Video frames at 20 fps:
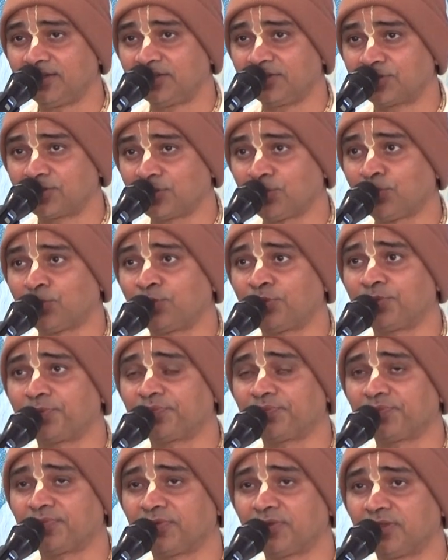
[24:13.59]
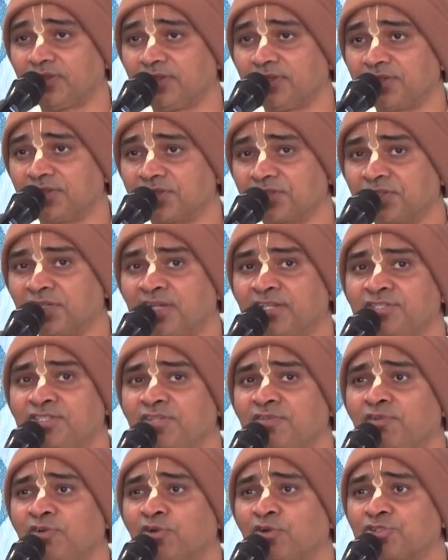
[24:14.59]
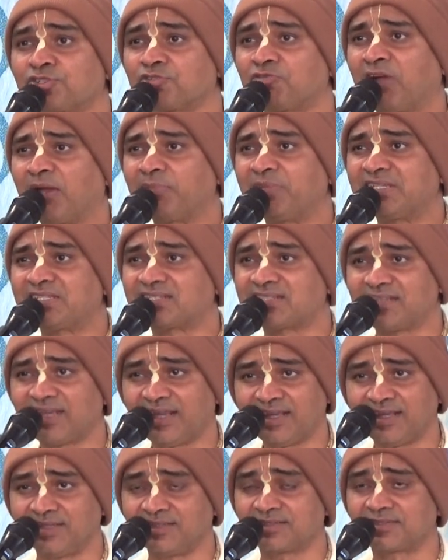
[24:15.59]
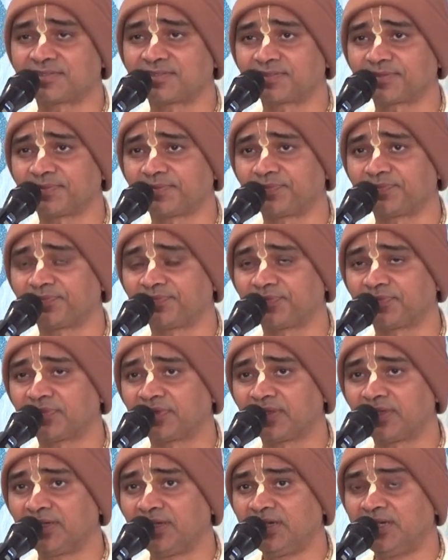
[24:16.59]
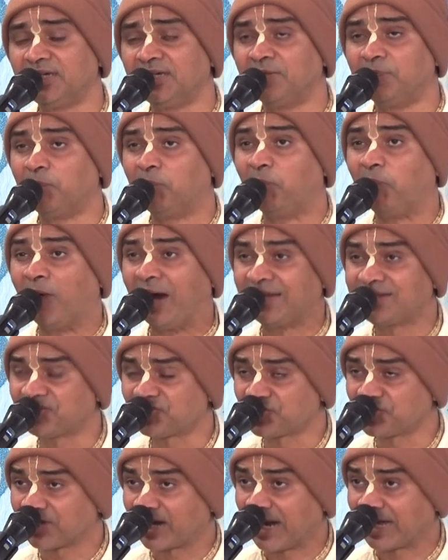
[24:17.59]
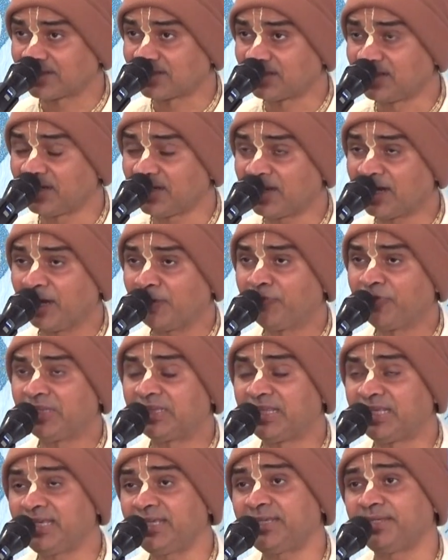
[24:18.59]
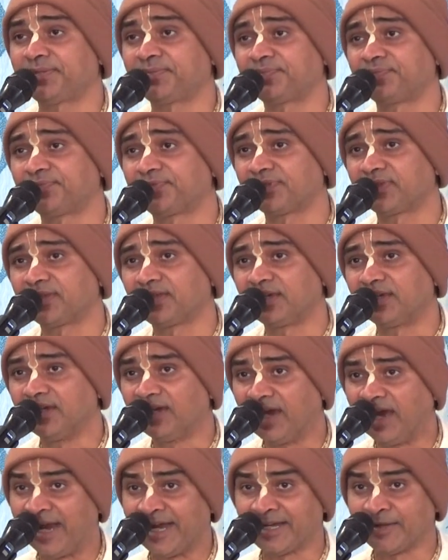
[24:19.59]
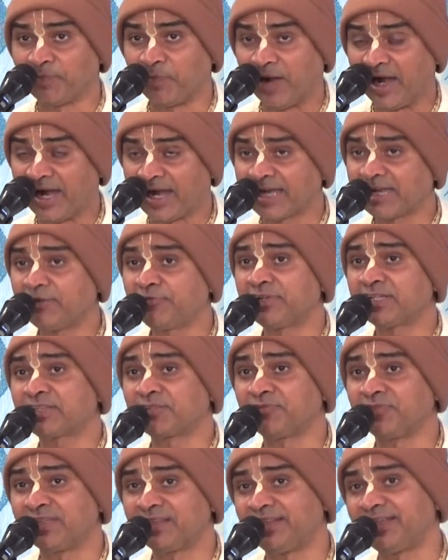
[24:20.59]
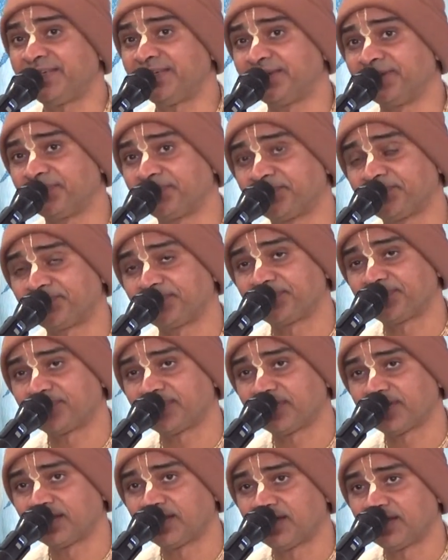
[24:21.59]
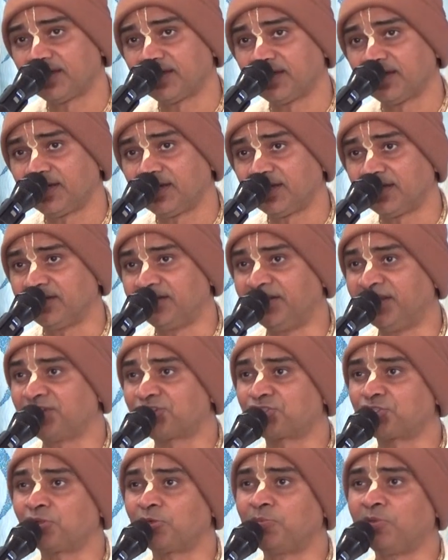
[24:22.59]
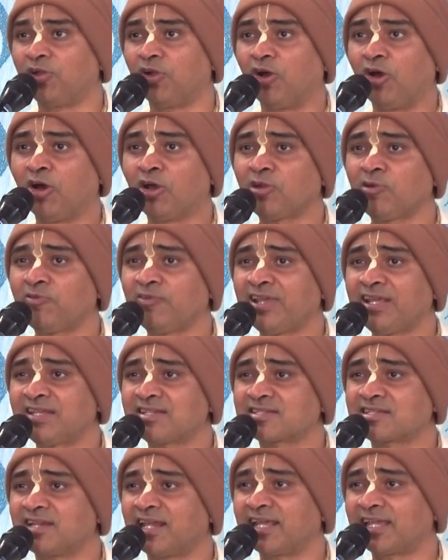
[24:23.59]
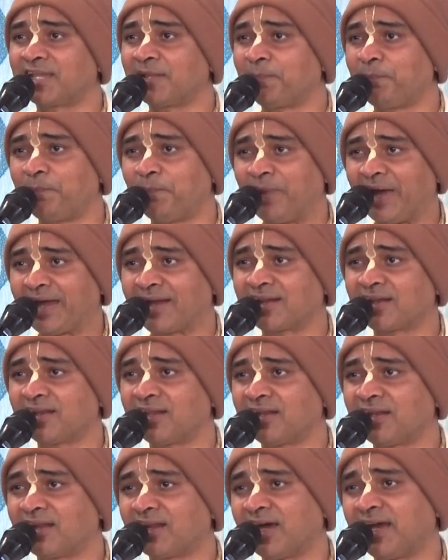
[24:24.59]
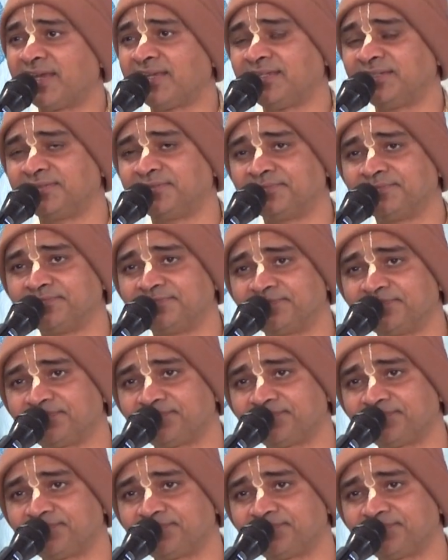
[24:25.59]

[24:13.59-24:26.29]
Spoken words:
So, Srila Jiva Goswami says, Panchratrika Vidhi and Bhagavat Vidhi, they should be always like a parallel line.